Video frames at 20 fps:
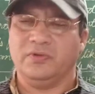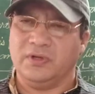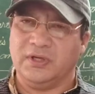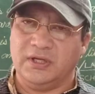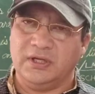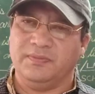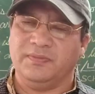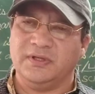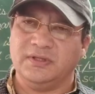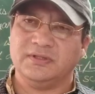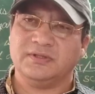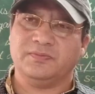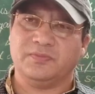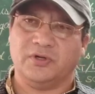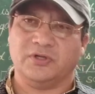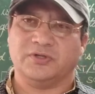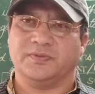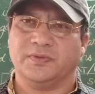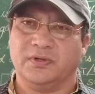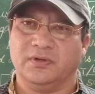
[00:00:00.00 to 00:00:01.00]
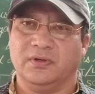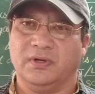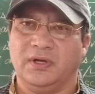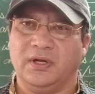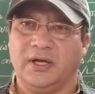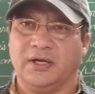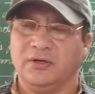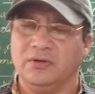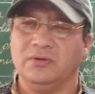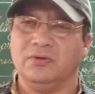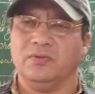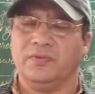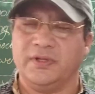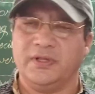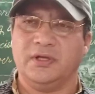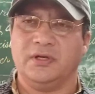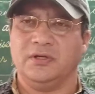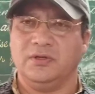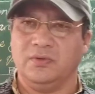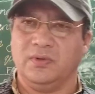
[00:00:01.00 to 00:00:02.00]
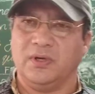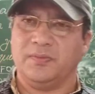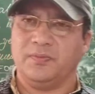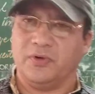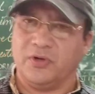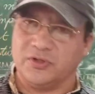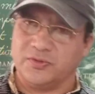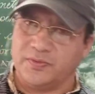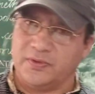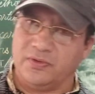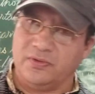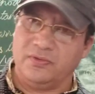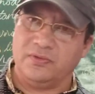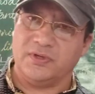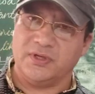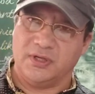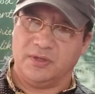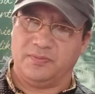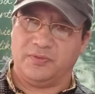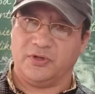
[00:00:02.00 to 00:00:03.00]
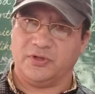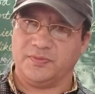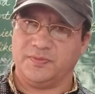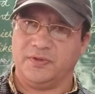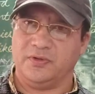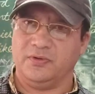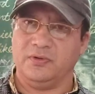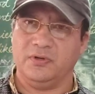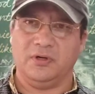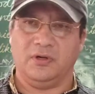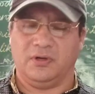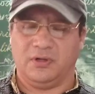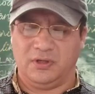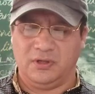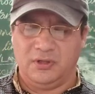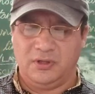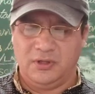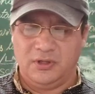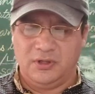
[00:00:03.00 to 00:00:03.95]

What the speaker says: He means Prospero. I don't know whether you are Prospero, real Prospero or not.